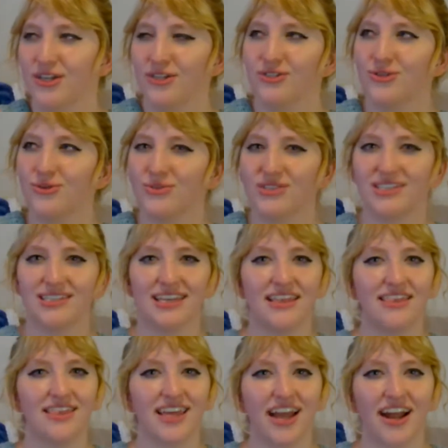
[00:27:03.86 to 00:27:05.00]
to
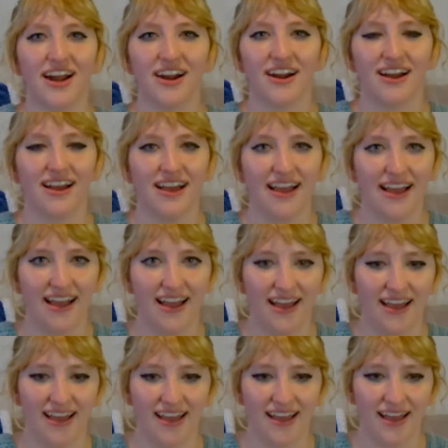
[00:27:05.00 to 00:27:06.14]
sit there
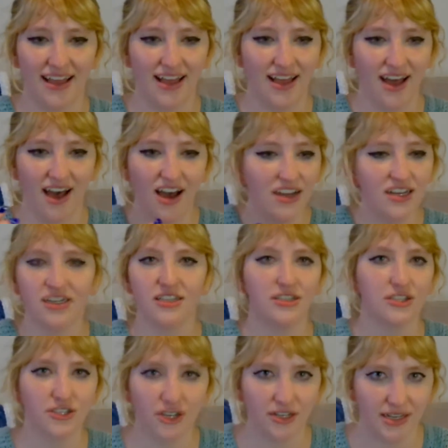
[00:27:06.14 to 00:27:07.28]

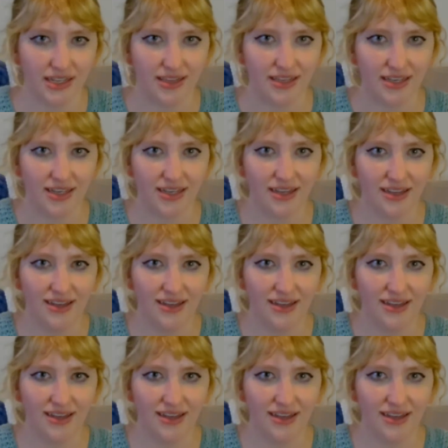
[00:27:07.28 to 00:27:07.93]
unconcernedly,